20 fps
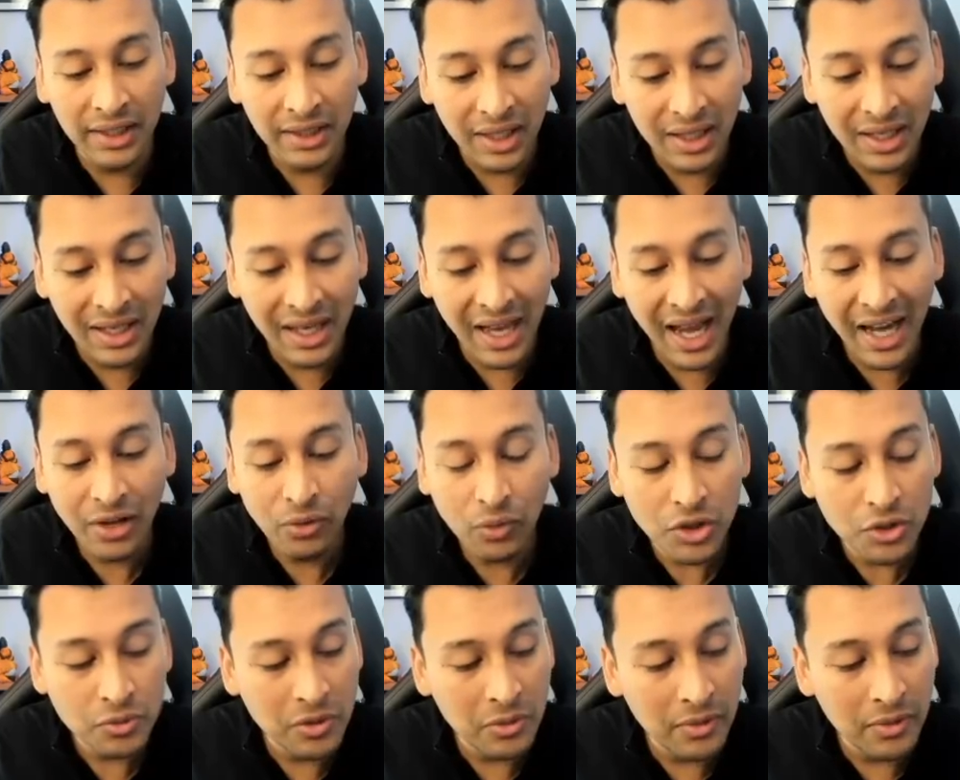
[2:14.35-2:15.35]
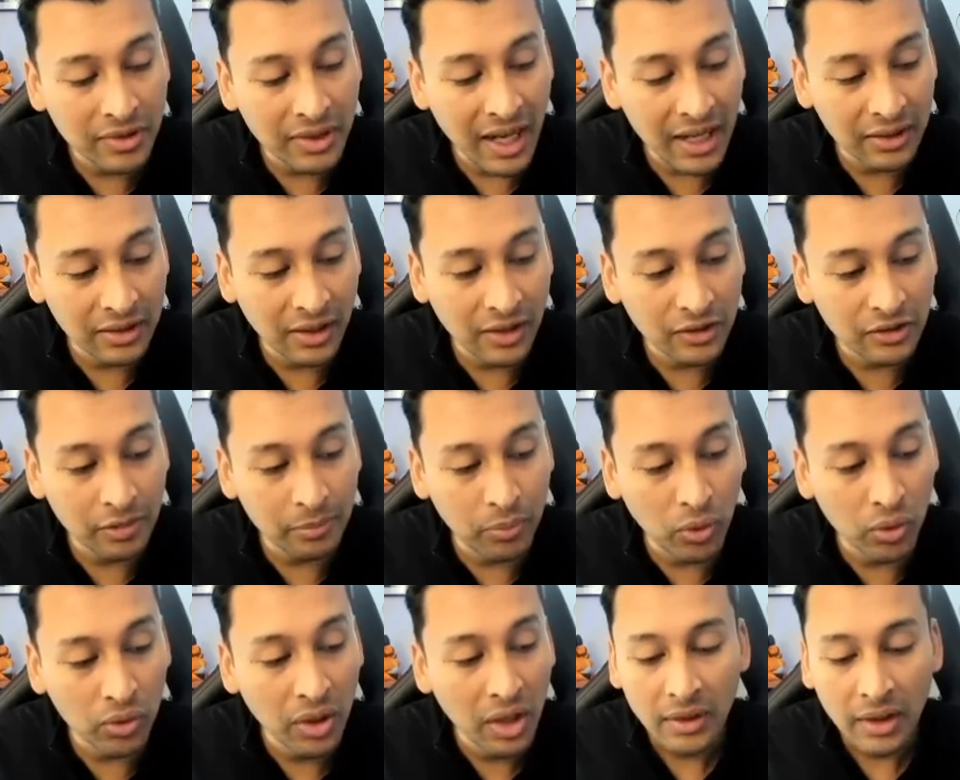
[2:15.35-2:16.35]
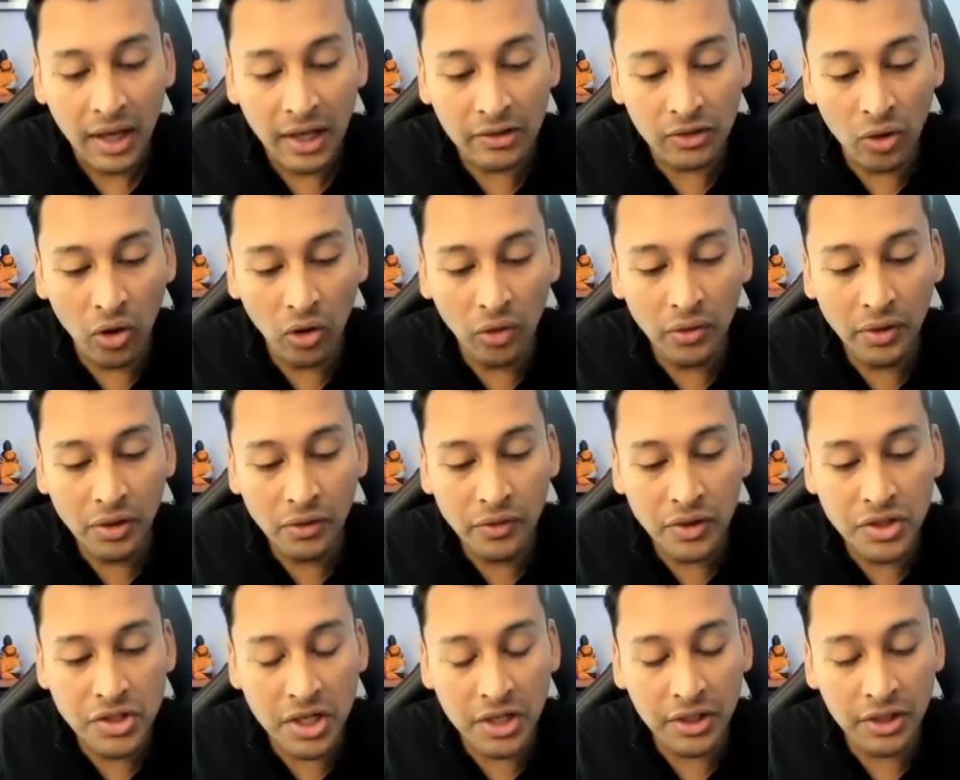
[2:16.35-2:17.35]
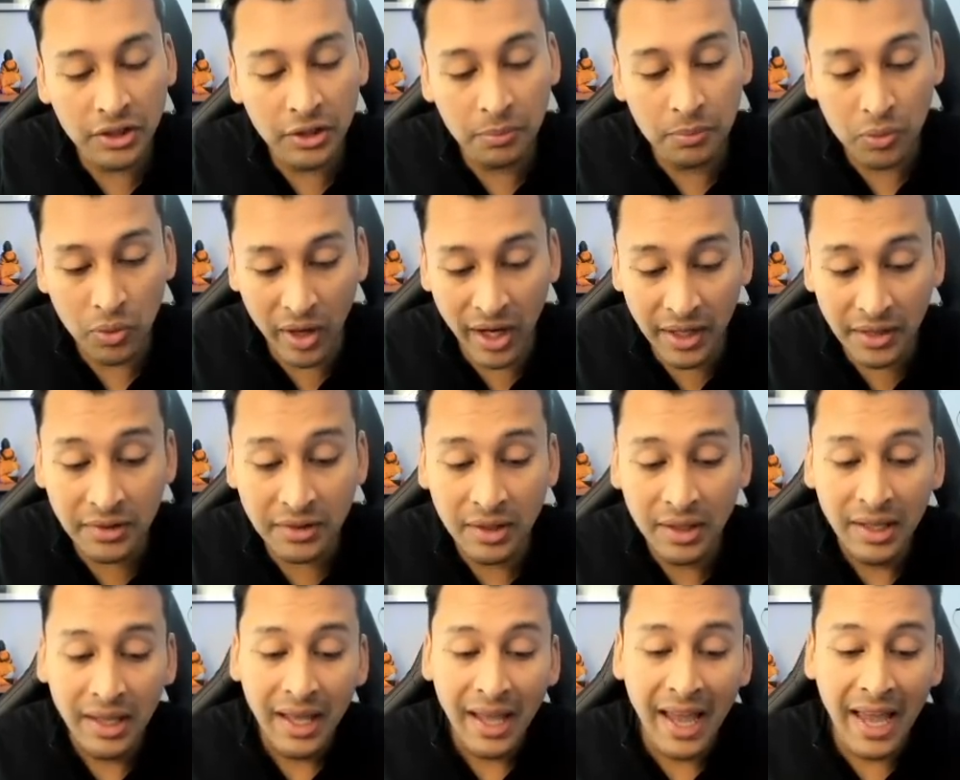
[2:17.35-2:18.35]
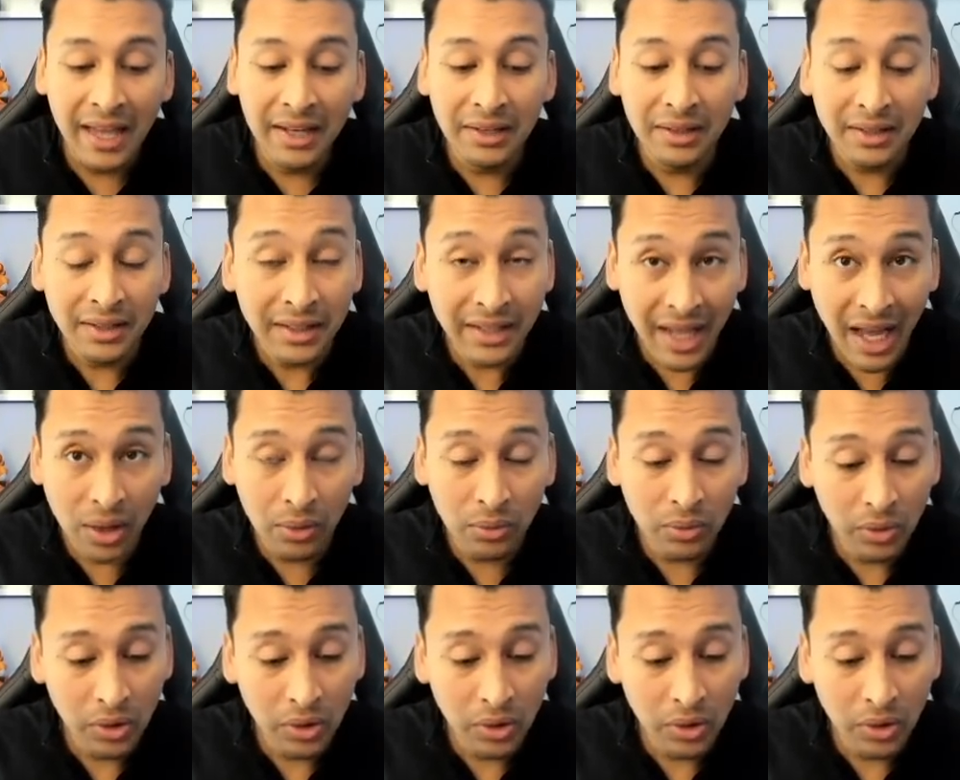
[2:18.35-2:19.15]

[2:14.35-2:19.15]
The line which previously acted as support has already rejected the price, and now